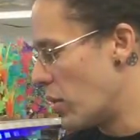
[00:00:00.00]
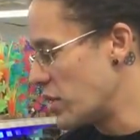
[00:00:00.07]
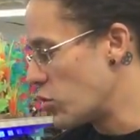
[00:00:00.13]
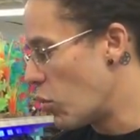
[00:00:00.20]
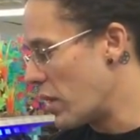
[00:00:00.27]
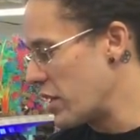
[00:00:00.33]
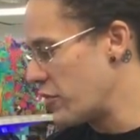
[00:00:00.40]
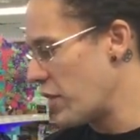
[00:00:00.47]
The
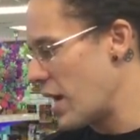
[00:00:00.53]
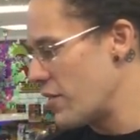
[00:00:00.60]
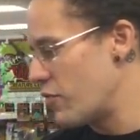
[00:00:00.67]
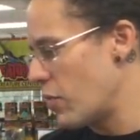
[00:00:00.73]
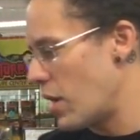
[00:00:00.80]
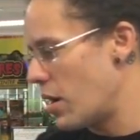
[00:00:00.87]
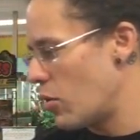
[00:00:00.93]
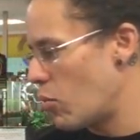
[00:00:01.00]

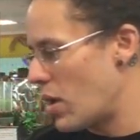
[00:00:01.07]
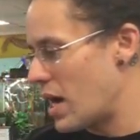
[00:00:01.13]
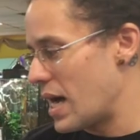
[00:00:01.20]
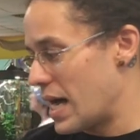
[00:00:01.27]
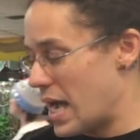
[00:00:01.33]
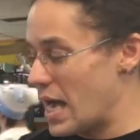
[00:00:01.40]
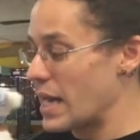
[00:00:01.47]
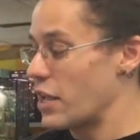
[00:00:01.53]
125
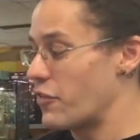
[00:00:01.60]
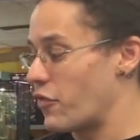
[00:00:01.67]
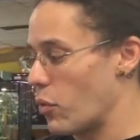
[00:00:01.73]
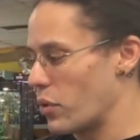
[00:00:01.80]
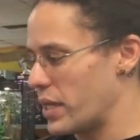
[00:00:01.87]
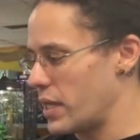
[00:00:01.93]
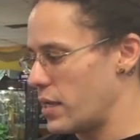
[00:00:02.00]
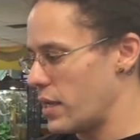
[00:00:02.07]
watt on
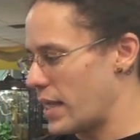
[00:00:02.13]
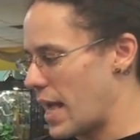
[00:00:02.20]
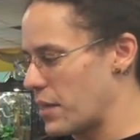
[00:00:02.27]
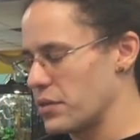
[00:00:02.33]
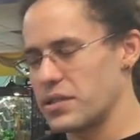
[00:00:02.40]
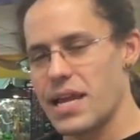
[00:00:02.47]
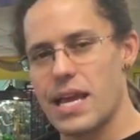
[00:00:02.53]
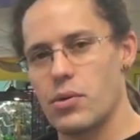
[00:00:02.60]
a 40
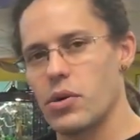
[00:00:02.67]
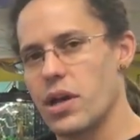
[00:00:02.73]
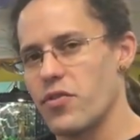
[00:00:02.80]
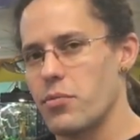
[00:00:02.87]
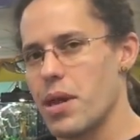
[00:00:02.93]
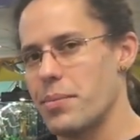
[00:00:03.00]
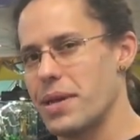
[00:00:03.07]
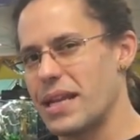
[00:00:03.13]
gallon tank
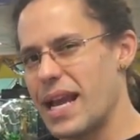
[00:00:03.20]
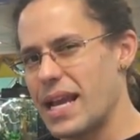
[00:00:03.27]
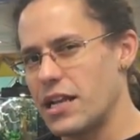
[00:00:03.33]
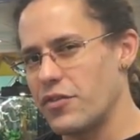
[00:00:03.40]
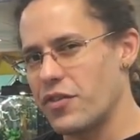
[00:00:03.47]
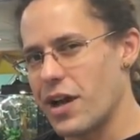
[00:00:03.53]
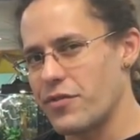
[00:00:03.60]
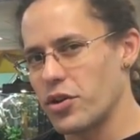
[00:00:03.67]
will give you maybe an
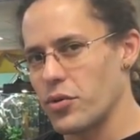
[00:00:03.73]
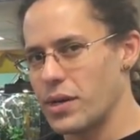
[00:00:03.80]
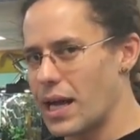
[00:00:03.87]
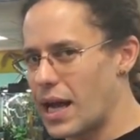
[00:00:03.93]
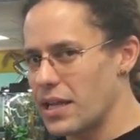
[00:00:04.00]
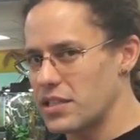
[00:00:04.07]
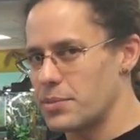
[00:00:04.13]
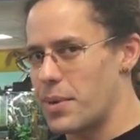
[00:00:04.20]
85
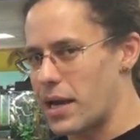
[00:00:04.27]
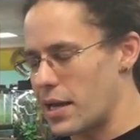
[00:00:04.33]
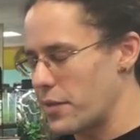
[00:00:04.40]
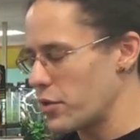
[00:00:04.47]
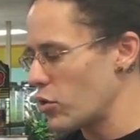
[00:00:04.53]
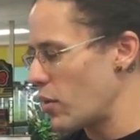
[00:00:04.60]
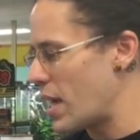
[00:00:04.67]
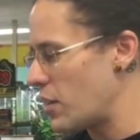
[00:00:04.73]
degree hot
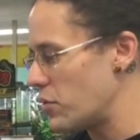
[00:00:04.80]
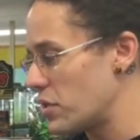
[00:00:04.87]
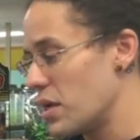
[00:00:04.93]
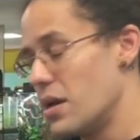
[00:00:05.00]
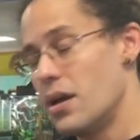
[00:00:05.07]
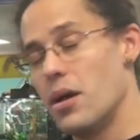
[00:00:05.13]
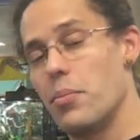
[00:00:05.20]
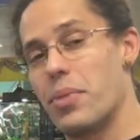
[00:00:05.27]
spot on the
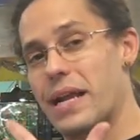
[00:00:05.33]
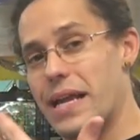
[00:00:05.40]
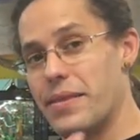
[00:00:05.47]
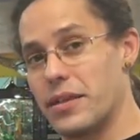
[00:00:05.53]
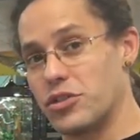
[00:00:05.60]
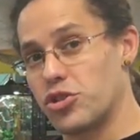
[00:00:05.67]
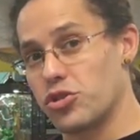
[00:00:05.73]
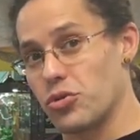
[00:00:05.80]
ground,
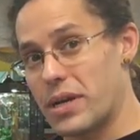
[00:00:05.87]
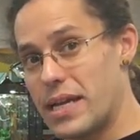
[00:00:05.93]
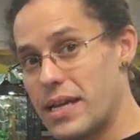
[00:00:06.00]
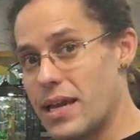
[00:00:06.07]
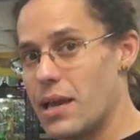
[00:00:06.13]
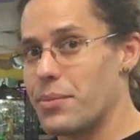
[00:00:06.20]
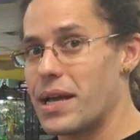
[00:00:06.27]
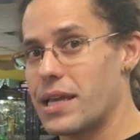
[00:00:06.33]
but in the
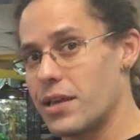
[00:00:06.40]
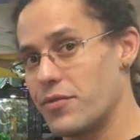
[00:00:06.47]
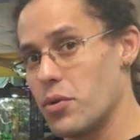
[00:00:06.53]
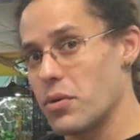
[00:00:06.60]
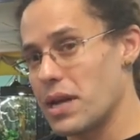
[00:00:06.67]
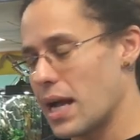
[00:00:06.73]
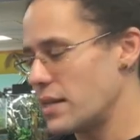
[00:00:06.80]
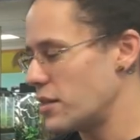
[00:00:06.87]
tree, it might
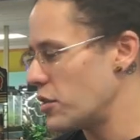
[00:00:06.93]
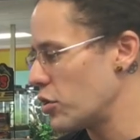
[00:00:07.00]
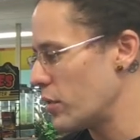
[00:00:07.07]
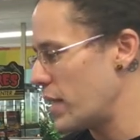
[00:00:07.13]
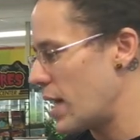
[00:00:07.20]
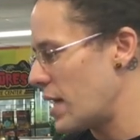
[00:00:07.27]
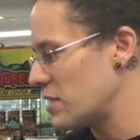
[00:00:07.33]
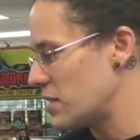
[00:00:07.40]
give you a 90
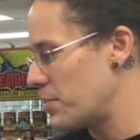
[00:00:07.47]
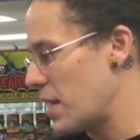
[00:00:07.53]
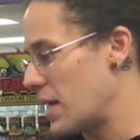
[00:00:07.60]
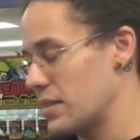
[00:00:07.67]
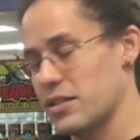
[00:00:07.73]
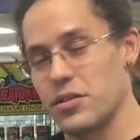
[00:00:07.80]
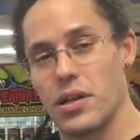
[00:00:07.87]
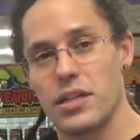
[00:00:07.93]
degree hot
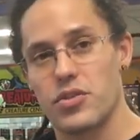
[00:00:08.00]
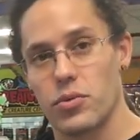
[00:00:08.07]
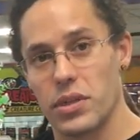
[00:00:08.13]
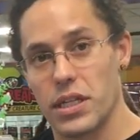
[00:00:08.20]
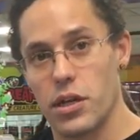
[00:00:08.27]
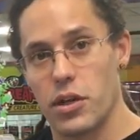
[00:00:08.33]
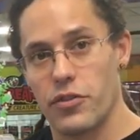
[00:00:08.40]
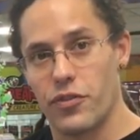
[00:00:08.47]
spot, so
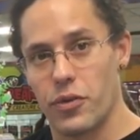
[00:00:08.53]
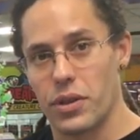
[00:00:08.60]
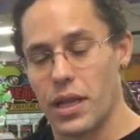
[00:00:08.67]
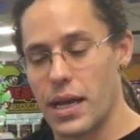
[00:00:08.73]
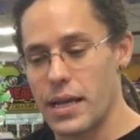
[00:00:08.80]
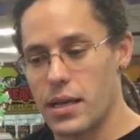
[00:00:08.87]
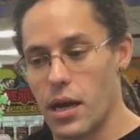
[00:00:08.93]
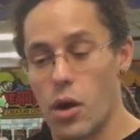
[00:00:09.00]
that's really good
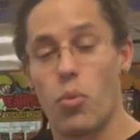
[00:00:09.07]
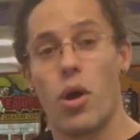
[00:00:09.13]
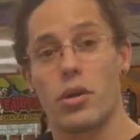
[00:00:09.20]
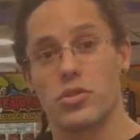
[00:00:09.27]
for like